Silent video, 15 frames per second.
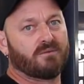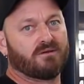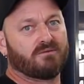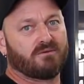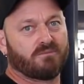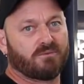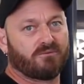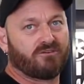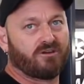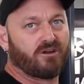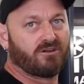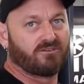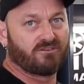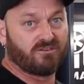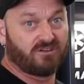but we prefer
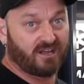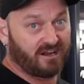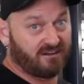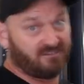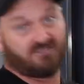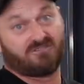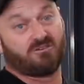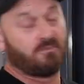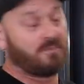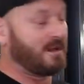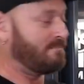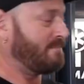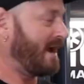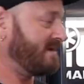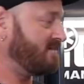not to do that because it's all
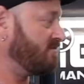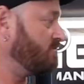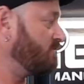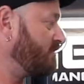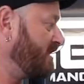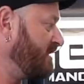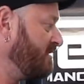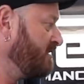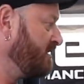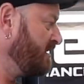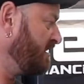been painted already.